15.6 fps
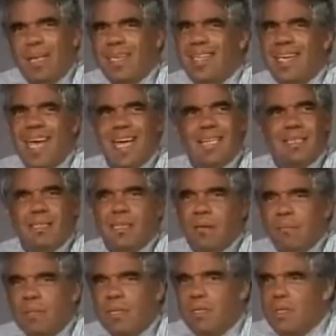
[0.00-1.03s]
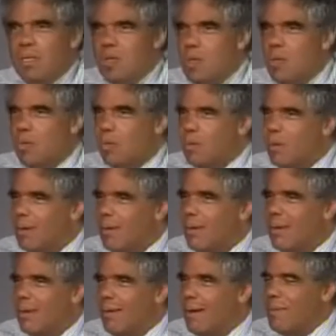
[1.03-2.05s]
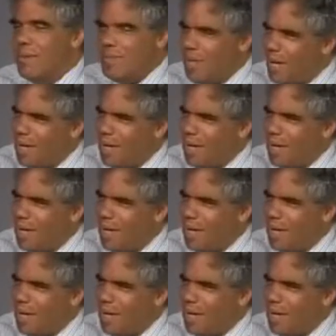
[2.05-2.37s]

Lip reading: again, something new. You